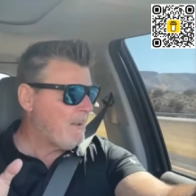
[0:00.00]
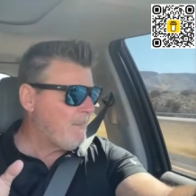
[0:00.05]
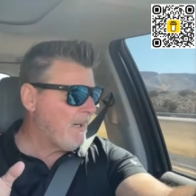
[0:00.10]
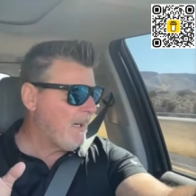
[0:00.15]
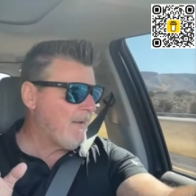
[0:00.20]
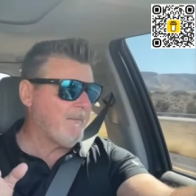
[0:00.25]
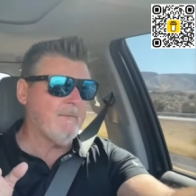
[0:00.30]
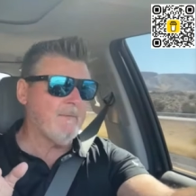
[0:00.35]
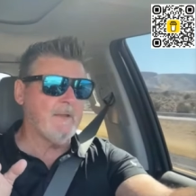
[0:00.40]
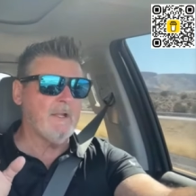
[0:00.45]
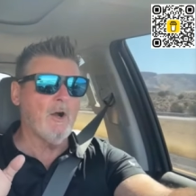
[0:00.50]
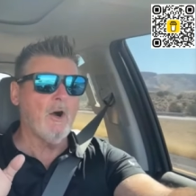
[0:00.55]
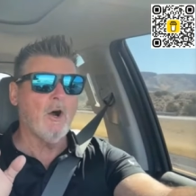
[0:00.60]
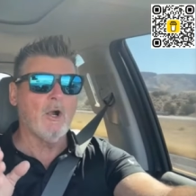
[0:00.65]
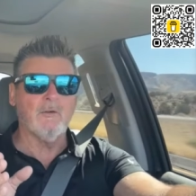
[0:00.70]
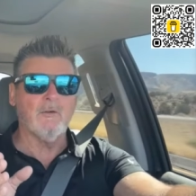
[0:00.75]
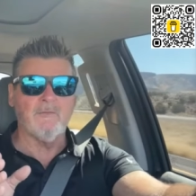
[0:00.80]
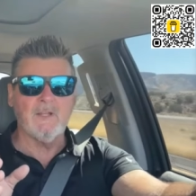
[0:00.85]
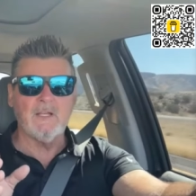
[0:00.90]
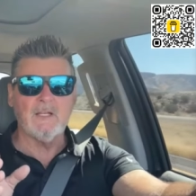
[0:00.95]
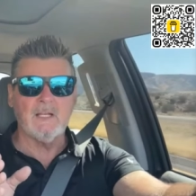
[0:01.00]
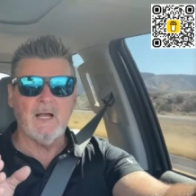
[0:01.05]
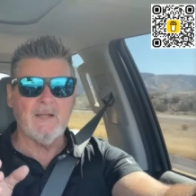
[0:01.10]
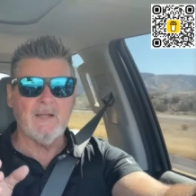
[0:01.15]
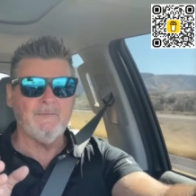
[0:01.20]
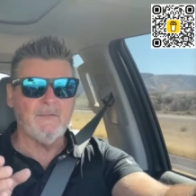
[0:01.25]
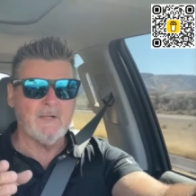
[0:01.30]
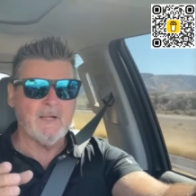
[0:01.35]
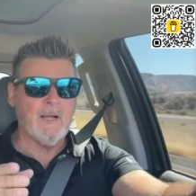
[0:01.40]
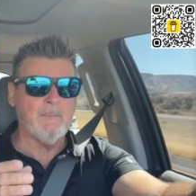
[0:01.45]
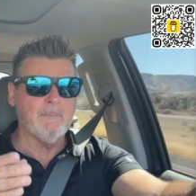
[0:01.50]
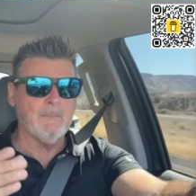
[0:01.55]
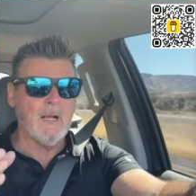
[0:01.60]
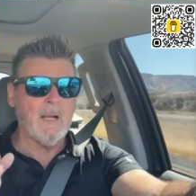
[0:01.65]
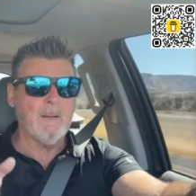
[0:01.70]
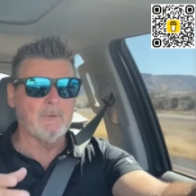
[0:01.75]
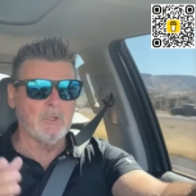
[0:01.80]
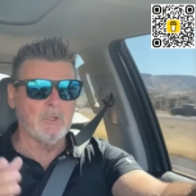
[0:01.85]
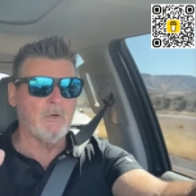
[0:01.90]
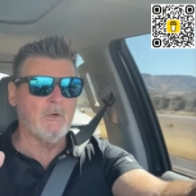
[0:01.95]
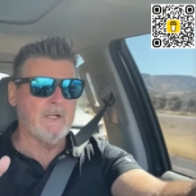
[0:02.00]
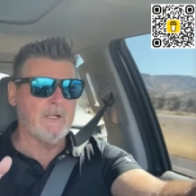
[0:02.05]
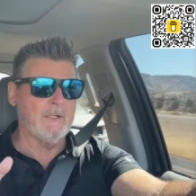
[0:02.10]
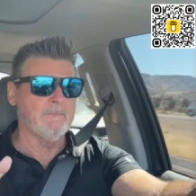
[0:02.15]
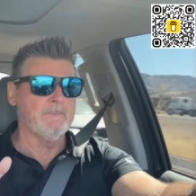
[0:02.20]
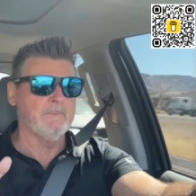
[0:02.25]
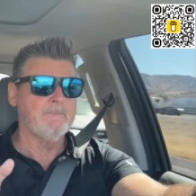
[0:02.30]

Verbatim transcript: about the R V life that I'm, I'm learning.